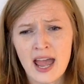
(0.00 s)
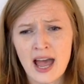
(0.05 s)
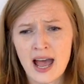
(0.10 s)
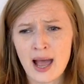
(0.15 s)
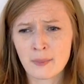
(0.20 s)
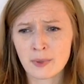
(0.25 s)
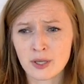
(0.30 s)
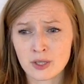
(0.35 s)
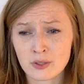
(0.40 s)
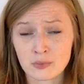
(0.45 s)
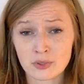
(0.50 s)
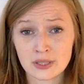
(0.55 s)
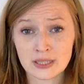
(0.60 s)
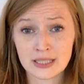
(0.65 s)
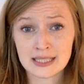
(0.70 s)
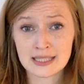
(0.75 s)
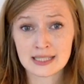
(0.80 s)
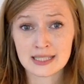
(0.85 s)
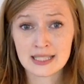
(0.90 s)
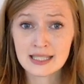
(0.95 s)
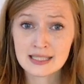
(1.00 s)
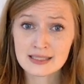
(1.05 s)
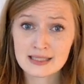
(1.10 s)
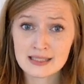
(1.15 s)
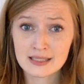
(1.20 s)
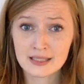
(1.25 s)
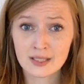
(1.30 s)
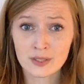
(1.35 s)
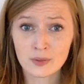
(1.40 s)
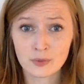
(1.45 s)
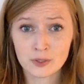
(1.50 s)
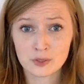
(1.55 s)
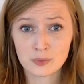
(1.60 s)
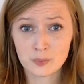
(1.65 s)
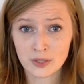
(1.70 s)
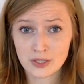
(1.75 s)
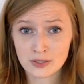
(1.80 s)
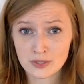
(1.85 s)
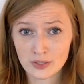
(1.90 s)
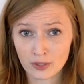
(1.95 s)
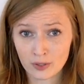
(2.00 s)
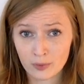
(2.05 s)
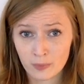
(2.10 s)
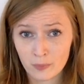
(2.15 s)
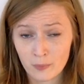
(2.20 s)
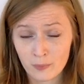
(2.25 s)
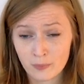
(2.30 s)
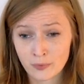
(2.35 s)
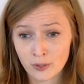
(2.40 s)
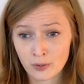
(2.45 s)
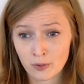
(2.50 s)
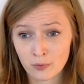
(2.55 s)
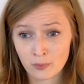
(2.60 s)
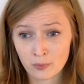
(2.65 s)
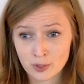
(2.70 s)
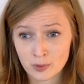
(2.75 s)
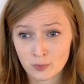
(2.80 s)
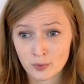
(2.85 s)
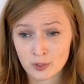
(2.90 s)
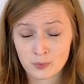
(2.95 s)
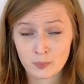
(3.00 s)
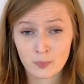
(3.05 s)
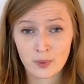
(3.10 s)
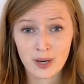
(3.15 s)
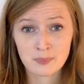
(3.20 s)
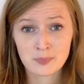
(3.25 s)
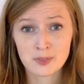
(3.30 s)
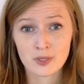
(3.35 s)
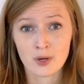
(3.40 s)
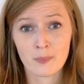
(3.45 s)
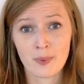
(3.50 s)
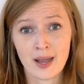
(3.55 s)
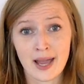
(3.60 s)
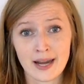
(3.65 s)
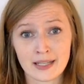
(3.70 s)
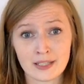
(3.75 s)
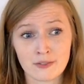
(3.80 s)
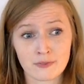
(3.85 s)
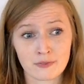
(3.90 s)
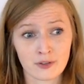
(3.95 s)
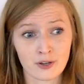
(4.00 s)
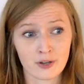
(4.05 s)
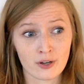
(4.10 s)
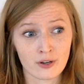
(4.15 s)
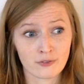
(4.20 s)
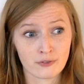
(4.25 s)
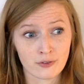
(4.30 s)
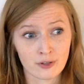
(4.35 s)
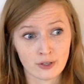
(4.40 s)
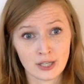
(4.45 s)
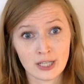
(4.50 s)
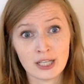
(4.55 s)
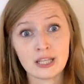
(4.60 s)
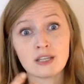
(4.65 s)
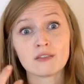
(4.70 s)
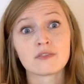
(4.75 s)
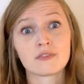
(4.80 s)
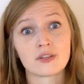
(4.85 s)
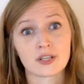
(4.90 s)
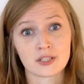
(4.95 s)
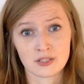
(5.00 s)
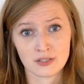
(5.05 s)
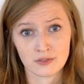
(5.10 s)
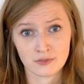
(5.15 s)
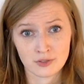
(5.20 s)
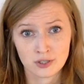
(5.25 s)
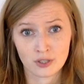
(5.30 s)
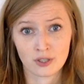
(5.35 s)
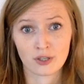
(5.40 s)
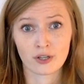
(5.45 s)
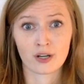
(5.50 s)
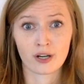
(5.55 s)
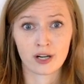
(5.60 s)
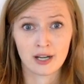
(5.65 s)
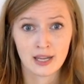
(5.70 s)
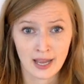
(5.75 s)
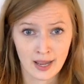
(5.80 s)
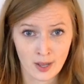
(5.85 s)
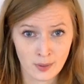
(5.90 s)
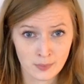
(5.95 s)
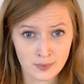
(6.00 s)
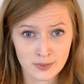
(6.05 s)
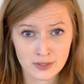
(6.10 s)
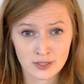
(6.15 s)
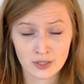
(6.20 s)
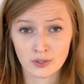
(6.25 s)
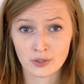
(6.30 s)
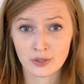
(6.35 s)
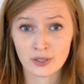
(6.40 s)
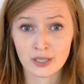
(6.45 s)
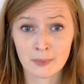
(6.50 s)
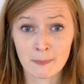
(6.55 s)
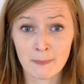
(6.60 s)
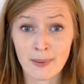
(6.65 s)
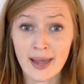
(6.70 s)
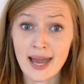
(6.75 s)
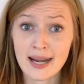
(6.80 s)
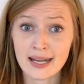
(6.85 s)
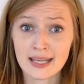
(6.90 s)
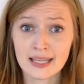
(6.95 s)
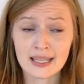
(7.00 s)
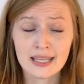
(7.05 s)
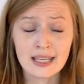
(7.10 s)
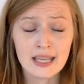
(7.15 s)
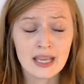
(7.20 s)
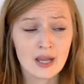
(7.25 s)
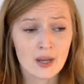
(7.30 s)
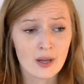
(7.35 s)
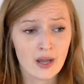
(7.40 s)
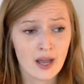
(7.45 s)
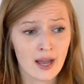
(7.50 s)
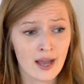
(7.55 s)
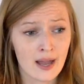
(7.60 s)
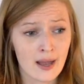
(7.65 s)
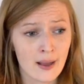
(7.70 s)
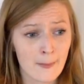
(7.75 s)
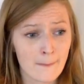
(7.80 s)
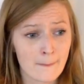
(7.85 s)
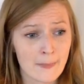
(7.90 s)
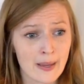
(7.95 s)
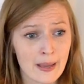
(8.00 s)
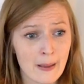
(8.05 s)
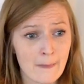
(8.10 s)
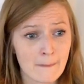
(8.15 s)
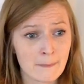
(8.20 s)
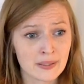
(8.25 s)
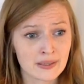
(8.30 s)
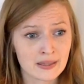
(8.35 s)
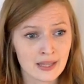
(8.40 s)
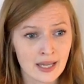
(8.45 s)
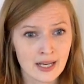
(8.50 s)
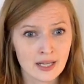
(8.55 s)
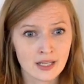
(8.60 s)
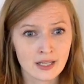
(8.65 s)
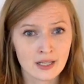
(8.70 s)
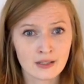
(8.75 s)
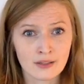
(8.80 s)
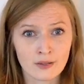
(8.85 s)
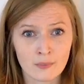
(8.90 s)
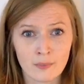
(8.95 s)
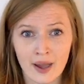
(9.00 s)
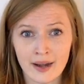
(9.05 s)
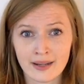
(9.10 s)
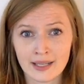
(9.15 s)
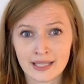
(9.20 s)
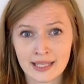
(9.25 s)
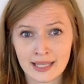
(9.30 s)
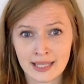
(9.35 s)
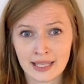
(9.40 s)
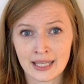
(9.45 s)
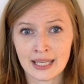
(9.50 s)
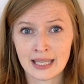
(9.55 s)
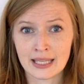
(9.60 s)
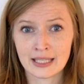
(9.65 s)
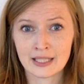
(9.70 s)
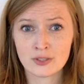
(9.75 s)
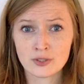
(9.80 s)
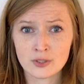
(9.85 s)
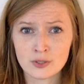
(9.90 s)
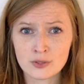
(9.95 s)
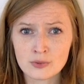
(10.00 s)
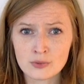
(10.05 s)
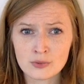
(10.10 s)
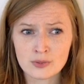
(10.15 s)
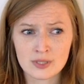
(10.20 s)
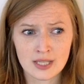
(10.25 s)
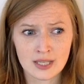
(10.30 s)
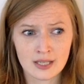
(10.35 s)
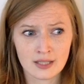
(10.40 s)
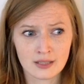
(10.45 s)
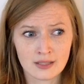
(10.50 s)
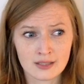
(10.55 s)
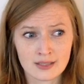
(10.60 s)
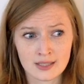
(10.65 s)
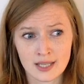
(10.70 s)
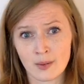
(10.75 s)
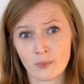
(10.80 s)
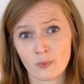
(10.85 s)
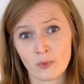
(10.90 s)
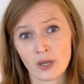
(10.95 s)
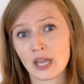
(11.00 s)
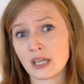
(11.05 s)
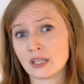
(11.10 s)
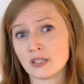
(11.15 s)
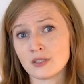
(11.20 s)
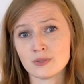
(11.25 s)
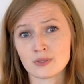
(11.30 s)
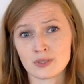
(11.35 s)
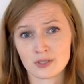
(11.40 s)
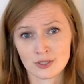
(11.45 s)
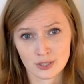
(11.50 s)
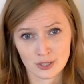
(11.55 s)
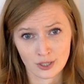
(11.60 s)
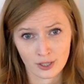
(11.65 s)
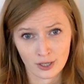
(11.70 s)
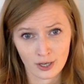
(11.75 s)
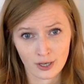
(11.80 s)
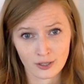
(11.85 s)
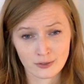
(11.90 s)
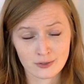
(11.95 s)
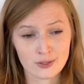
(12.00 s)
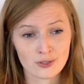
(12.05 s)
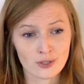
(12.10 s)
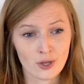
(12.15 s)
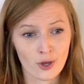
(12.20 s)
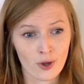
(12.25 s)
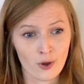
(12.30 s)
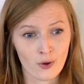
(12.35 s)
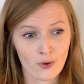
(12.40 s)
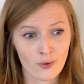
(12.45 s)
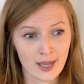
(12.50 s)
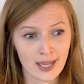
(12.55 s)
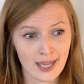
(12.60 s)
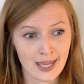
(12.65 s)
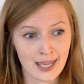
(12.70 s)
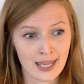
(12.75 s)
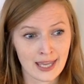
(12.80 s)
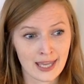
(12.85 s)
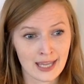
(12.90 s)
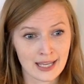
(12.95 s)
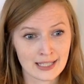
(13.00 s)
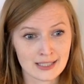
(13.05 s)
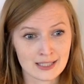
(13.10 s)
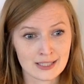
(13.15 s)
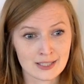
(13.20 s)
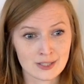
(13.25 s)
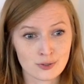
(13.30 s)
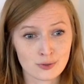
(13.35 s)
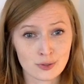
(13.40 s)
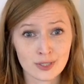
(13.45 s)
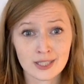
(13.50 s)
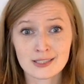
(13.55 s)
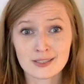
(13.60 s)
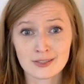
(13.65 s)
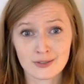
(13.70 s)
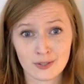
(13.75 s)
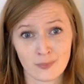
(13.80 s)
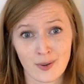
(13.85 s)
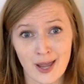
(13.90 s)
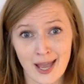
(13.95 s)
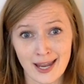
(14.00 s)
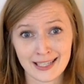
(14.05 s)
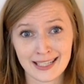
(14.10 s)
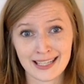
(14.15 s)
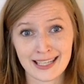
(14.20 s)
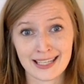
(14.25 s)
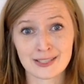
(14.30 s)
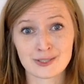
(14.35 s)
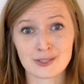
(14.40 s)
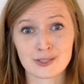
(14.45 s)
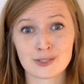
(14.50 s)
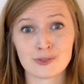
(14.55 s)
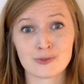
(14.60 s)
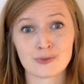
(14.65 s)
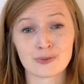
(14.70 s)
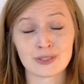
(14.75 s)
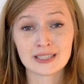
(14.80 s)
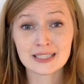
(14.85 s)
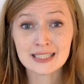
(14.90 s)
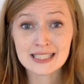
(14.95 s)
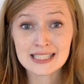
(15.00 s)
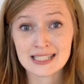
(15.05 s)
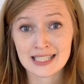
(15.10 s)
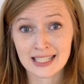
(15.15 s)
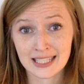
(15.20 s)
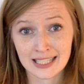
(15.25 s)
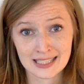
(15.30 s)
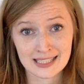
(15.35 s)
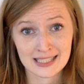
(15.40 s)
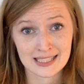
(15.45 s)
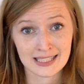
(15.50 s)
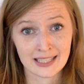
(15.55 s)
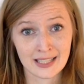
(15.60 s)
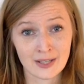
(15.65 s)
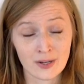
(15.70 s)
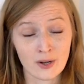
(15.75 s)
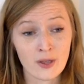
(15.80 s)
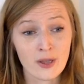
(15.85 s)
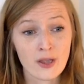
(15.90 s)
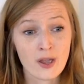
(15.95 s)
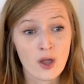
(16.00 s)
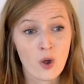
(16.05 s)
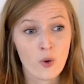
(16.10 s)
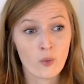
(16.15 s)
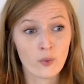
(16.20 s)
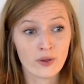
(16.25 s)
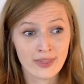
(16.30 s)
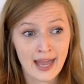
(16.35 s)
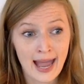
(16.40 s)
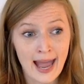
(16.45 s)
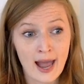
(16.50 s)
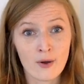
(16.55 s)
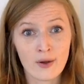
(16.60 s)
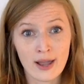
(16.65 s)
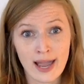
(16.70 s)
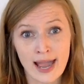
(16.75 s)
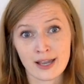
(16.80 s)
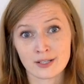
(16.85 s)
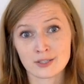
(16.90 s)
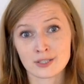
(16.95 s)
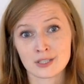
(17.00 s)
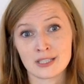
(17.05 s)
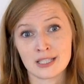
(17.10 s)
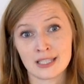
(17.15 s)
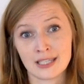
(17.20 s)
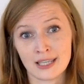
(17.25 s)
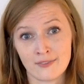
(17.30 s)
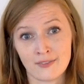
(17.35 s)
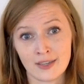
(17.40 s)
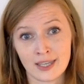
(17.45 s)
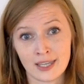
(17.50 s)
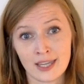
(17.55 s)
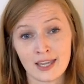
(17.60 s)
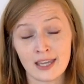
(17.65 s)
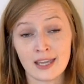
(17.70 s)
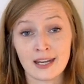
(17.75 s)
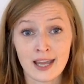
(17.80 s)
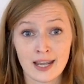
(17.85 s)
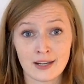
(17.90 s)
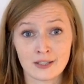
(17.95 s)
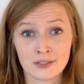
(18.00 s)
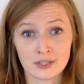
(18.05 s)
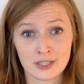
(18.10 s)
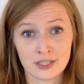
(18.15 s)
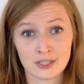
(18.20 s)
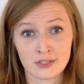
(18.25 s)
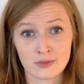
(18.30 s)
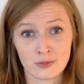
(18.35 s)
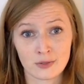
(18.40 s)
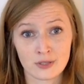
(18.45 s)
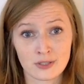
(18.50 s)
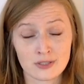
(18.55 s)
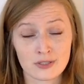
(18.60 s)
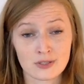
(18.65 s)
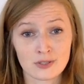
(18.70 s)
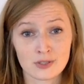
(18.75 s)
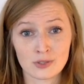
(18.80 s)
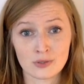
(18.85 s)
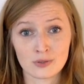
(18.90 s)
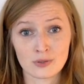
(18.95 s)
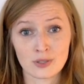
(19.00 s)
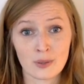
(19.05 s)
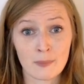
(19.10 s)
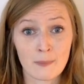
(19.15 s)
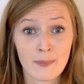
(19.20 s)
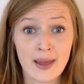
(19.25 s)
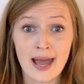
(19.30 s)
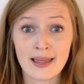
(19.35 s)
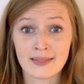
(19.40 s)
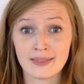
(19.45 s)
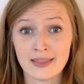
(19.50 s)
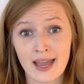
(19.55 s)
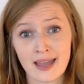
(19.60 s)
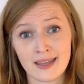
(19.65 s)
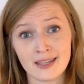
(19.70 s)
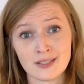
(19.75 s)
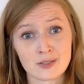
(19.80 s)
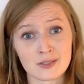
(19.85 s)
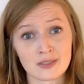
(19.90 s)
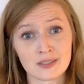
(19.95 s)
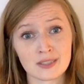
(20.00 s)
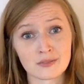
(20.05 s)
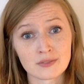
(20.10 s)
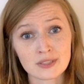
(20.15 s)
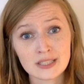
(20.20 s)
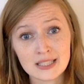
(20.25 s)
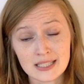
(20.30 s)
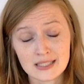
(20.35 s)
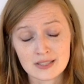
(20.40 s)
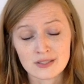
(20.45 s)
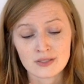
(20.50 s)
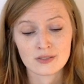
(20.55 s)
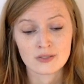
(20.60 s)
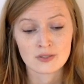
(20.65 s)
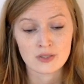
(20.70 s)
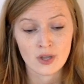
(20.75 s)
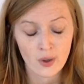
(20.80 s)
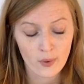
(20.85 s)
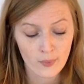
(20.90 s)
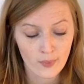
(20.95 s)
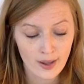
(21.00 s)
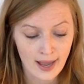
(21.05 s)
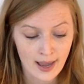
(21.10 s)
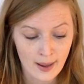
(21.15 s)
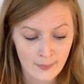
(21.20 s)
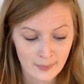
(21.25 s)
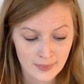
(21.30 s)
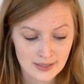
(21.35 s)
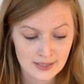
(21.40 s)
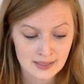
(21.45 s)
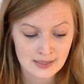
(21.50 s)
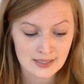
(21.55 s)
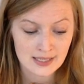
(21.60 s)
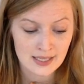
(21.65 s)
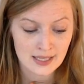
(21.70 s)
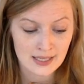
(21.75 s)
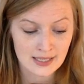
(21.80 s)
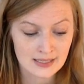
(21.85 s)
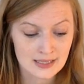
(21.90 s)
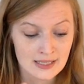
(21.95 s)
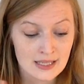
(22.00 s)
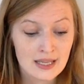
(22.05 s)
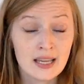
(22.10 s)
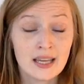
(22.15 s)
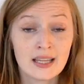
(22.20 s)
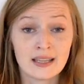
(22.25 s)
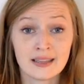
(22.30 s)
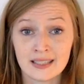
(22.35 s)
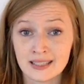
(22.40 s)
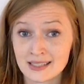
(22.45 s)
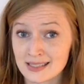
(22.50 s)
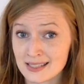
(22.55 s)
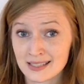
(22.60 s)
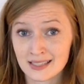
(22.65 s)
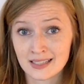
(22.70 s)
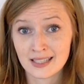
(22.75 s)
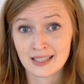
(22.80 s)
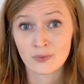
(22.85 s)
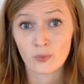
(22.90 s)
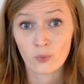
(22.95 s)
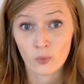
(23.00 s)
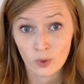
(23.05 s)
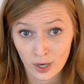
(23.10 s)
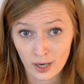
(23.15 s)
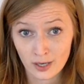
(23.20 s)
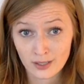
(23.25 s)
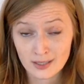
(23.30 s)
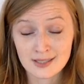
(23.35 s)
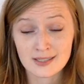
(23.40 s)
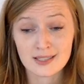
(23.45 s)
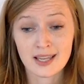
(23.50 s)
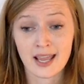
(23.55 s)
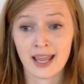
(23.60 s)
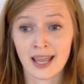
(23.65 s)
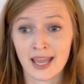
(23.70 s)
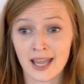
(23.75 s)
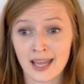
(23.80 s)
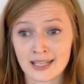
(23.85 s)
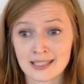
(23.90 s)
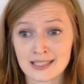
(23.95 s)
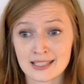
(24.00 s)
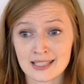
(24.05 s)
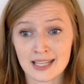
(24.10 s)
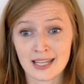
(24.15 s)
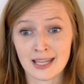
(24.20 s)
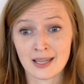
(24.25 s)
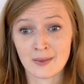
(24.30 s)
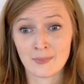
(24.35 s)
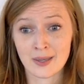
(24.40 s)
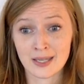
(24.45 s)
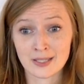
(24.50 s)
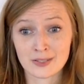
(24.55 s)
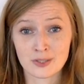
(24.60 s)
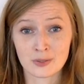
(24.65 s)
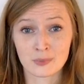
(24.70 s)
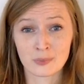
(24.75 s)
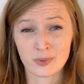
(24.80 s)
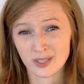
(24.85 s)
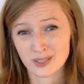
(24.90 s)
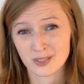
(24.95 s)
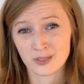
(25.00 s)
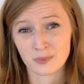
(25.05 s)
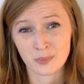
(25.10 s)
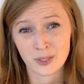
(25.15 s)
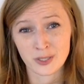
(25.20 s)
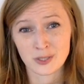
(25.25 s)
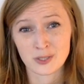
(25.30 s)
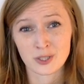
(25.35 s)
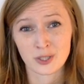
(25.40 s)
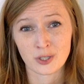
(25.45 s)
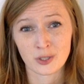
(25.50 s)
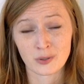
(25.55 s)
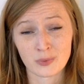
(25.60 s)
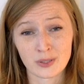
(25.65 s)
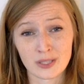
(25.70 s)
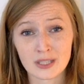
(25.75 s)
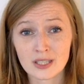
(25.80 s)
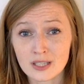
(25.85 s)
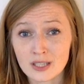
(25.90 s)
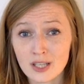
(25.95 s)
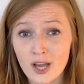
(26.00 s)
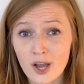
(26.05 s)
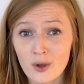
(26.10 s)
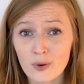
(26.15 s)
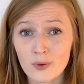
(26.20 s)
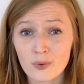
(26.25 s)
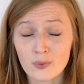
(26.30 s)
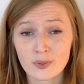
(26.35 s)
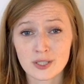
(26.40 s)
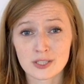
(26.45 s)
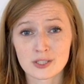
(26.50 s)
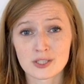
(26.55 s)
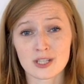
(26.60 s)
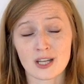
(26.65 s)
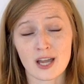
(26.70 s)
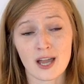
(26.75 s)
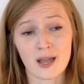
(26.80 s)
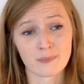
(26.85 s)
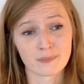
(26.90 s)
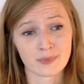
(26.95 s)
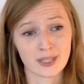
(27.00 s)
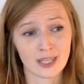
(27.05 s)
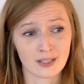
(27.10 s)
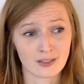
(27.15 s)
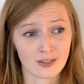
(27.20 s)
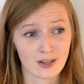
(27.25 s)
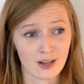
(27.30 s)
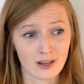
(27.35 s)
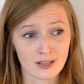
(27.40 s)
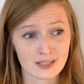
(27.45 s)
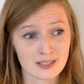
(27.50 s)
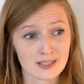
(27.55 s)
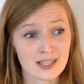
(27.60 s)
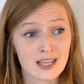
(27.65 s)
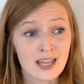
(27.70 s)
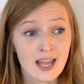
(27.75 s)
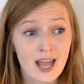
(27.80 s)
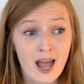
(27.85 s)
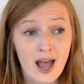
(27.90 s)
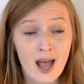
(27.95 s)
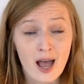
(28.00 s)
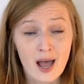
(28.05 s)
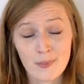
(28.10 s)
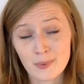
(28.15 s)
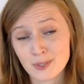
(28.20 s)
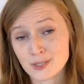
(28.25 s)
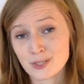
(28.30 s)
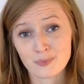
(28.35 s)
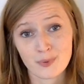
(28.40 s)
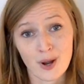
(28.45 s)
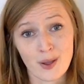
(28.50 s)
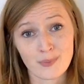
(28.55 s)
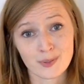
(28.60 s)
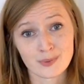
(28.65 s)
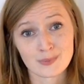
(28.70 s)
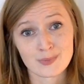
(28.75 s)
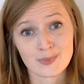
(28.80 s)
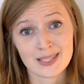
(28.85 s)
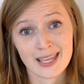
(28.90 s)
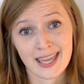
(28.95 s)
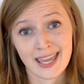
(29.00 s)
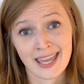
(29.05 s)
I'm gonna release insulin, which brings our, you know, which, which preps our body for, for an influx of sugar. It helps, you know, combat it. Um, but then their body can't use it the same way it uses sugar. So it tricked their body into releasing insulin without actually giving it an energy source to combat that insulin release. So what happens is the insulin works and it makes their blood sugar really low, which um, can cause a bunch of problems.